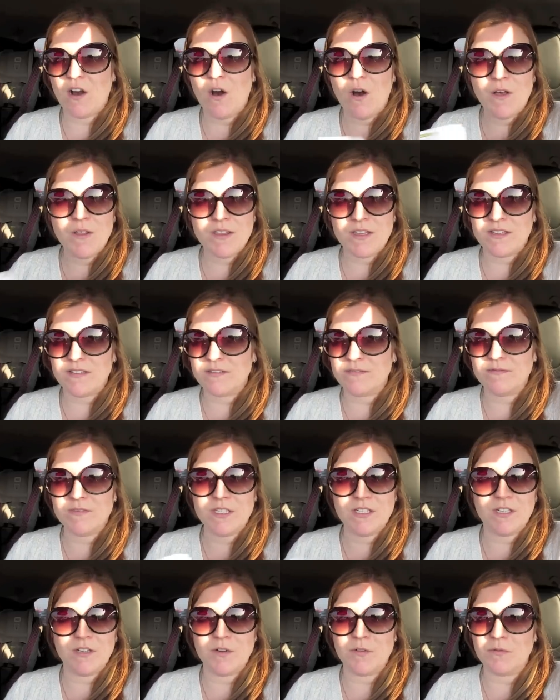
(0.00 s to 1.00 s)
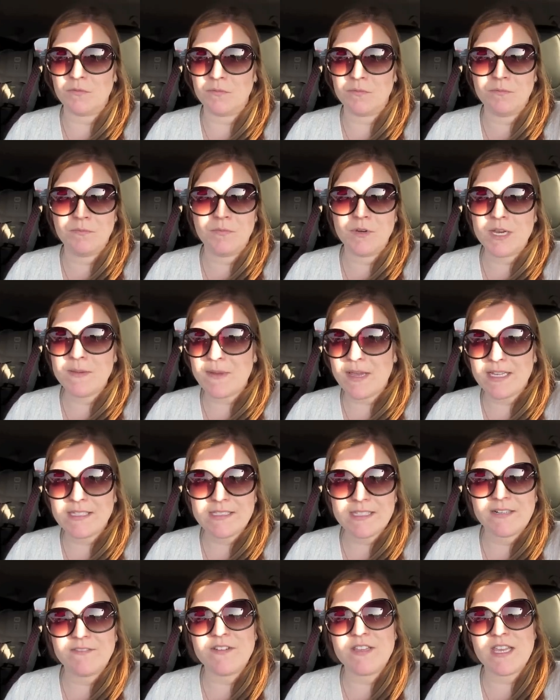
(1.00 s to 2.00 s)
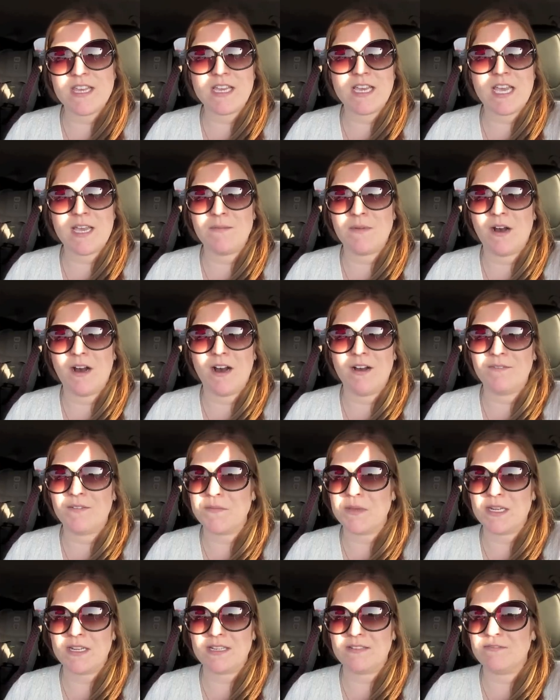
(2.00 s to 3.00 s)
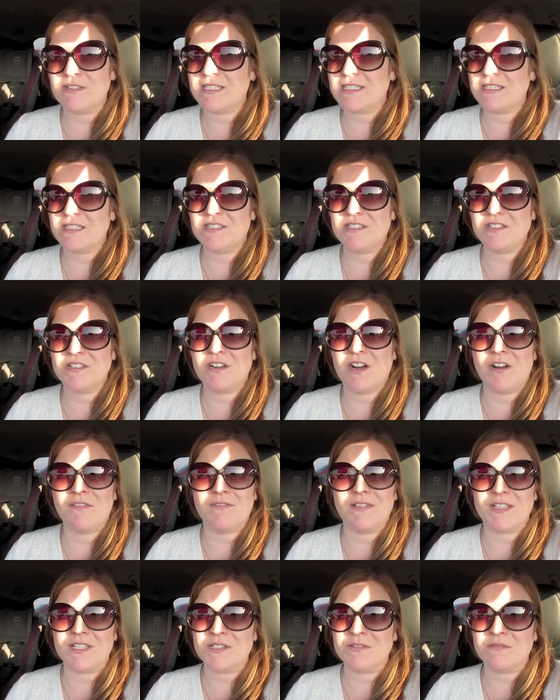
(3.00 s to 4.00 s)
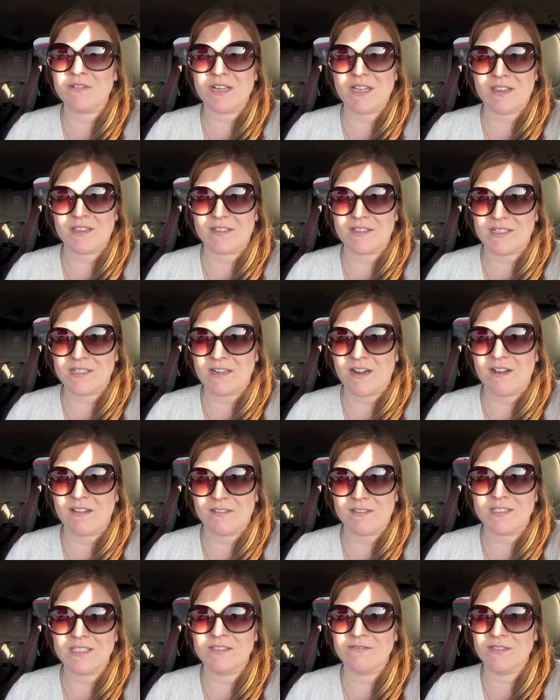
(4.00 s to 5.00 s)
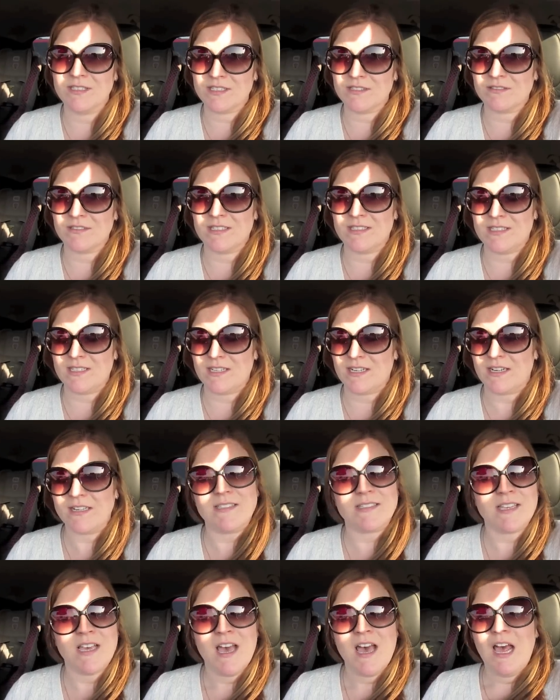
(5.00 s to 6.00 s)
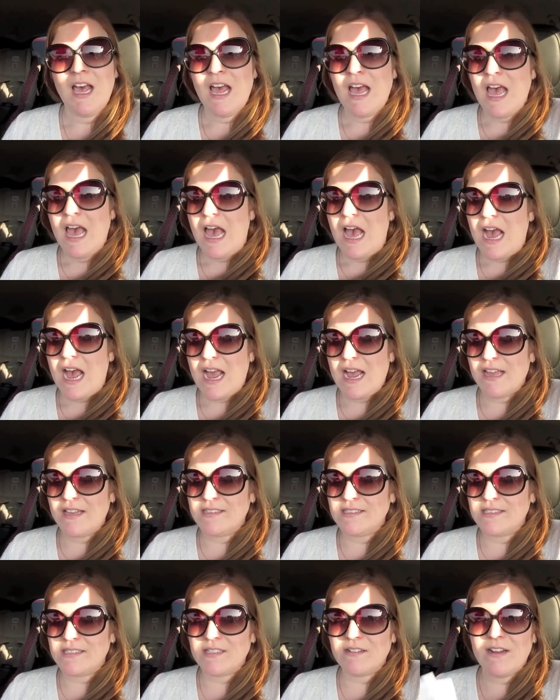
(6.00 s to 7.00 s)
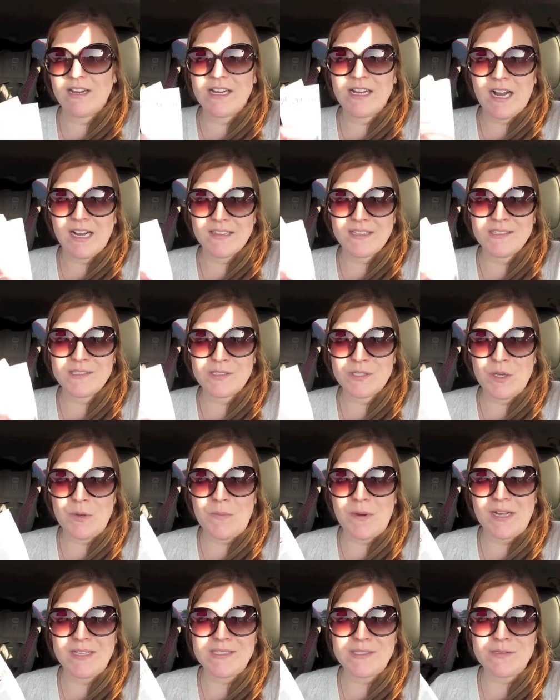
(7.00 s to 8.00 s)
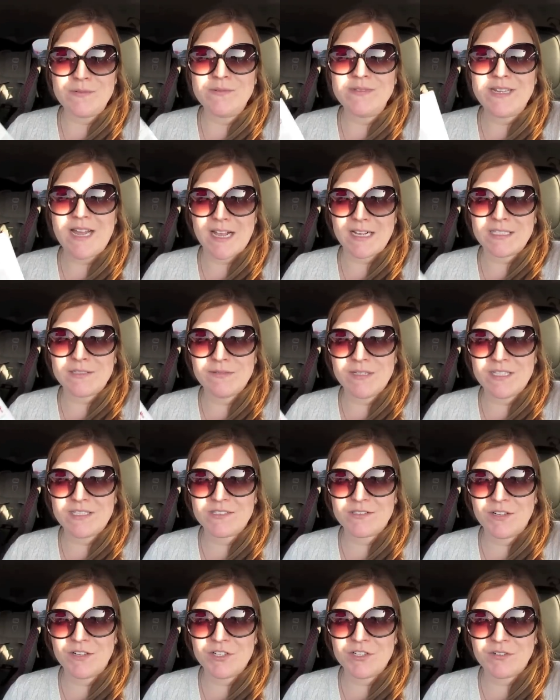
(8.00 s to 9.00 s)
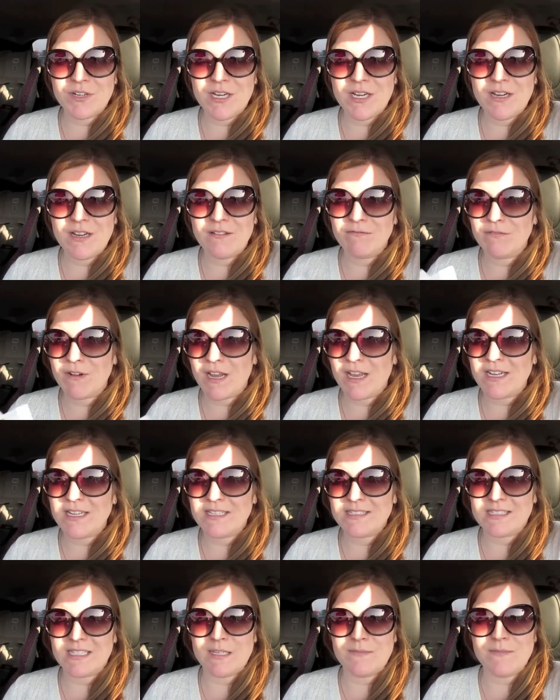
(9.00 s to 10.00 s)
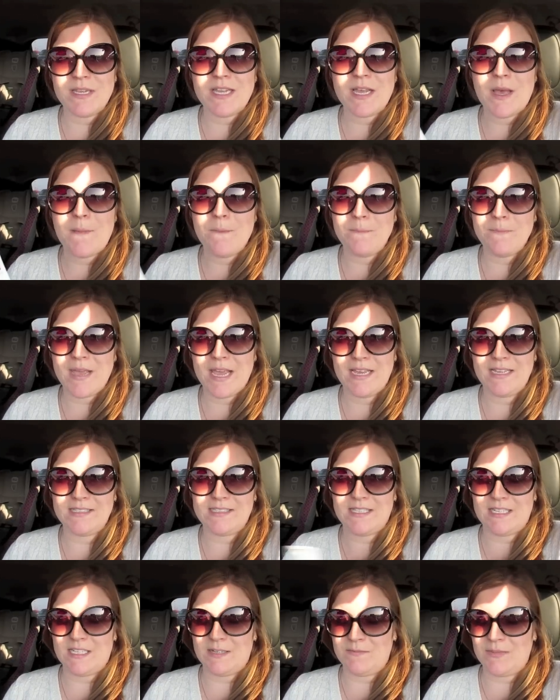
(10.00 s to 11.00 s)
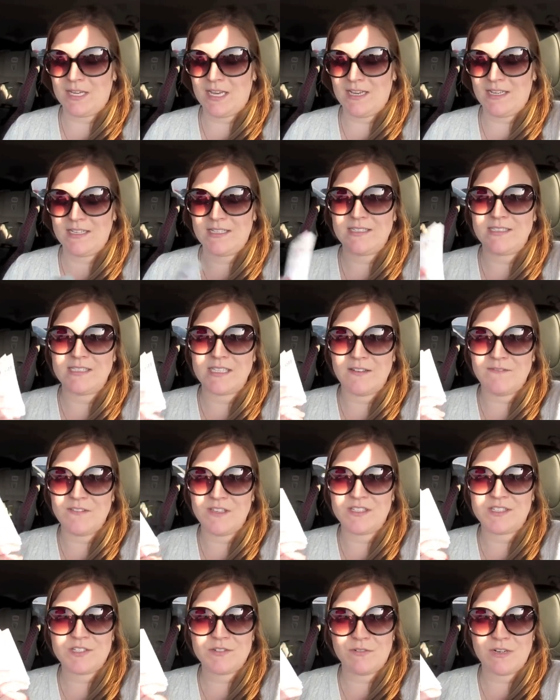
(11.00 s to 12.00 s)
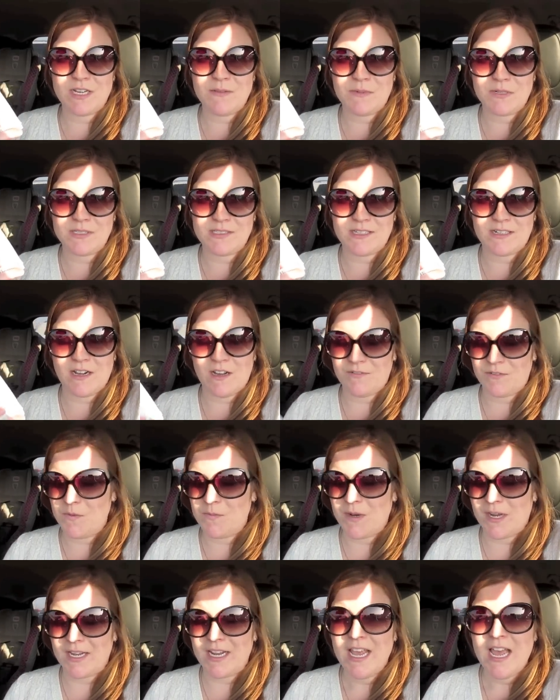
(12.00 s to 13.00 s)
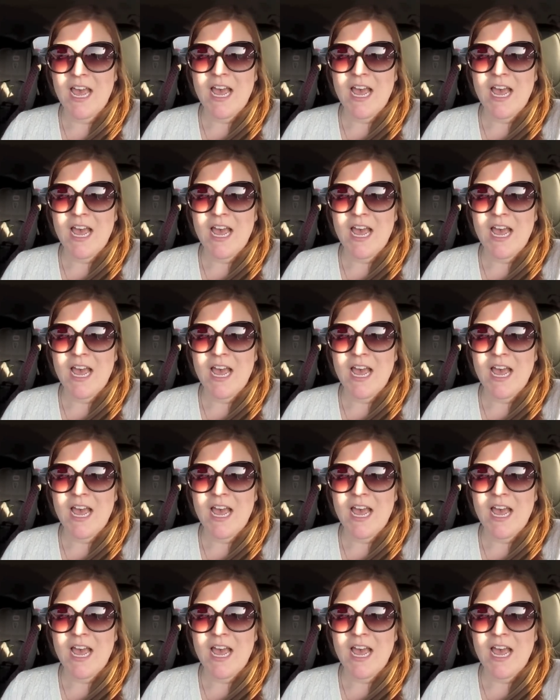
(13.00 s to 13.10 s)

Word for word: all the, you know, rebates and everything came off. I mean, it was, it took off like twenty, thirty dollars. It was crazy, guys. And so I got this coupon, so next week's grocery run is going to be amazing because of this twenty percent off coupon.